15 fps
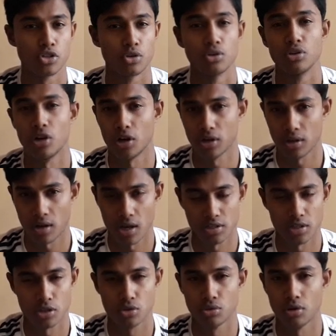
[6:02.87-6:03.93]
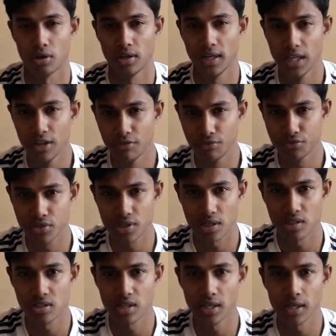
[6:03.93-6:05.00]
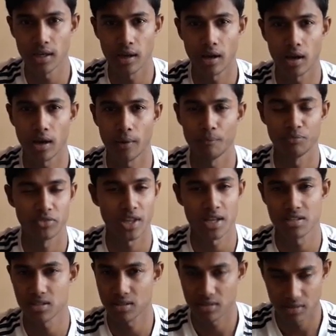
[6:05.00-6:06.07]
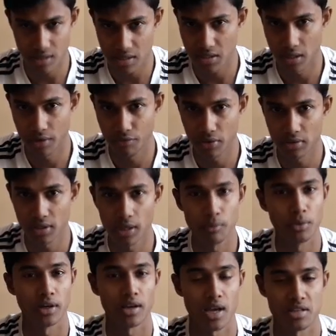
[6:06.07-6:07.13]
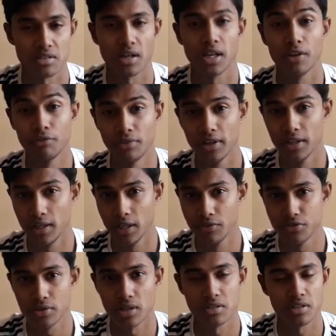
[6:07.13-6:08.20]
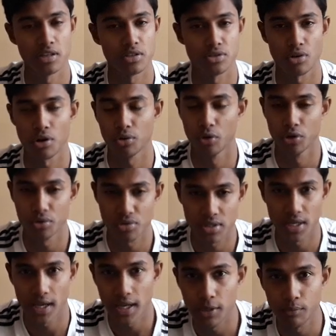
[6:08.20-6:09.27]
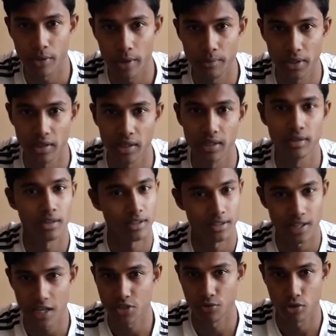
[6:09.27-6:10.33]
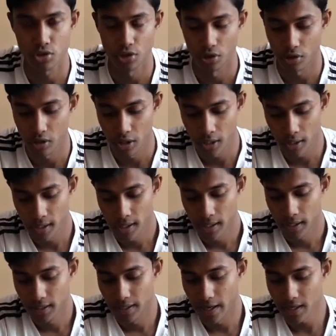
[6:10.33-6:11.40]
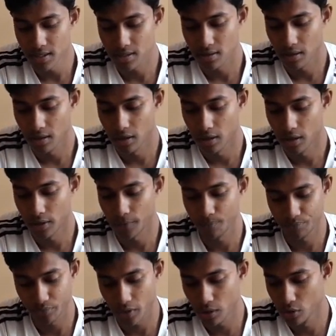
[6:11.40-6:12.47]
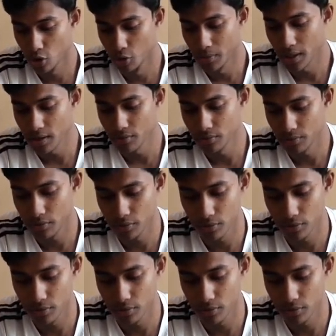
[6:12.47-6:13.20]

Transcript: should not leave Chelsea. That's a different thing. But Hazard, if he leaves Chelsea, is not going to stay in Premier League. That's for sure. Next, Roma